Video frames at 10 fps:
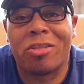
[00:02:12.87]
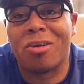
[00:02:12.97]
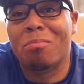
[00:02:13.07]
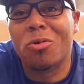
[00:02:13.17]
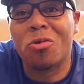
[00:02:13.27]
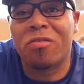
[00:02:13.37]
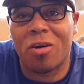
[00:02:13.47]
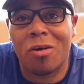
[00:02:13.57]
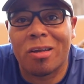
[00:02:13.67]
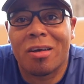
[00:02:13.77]
But you
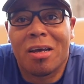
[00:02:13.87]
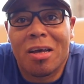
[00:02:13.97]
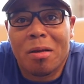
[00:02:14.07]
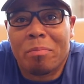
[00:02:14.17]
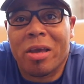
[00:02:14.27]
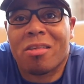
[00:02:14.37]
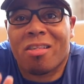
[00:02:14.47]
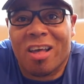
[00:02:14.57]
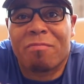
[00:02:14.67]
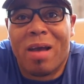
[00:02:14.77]
move on, pick
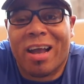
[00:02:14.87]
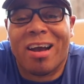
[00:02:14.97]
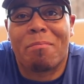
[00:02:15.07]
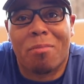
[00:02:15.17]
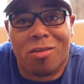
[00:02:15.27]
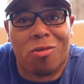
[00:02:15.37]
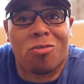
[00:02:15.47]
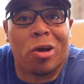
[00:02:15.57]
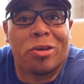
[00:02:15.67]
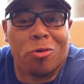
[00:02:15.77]
yourself back up
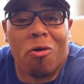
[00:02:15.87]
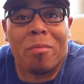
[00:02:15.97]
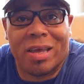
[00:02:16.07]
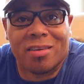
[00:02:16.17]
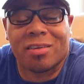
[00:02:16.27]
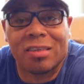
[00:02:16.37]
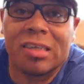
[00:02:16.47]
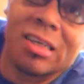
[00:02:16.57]
muscles are dormant.